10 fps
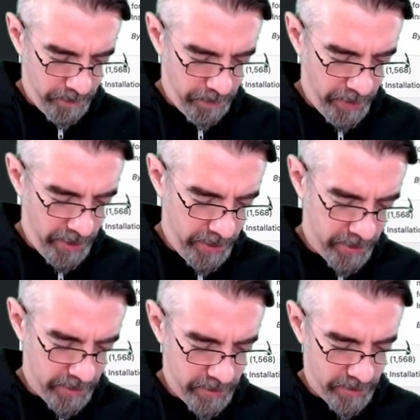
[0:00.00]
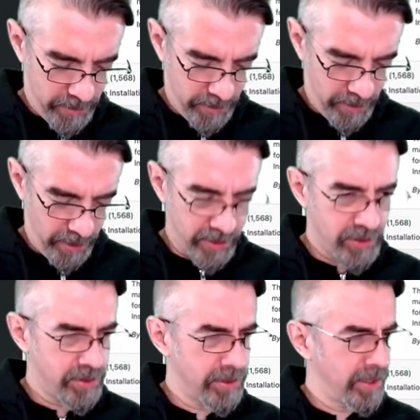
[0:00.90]
beta
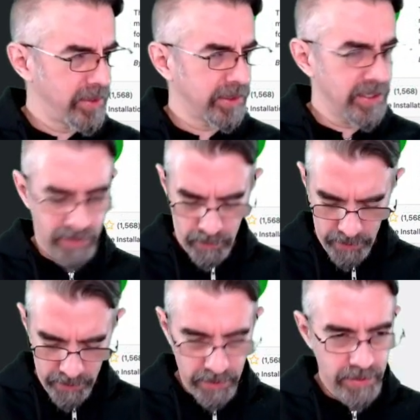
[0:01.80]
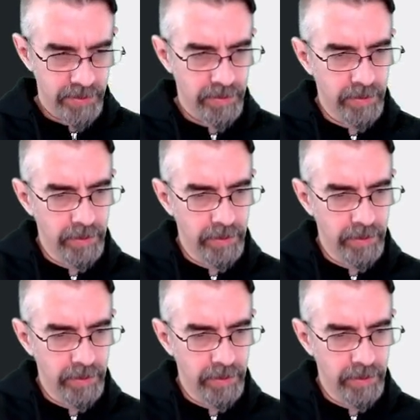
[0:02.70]
tester. I think that's what it is.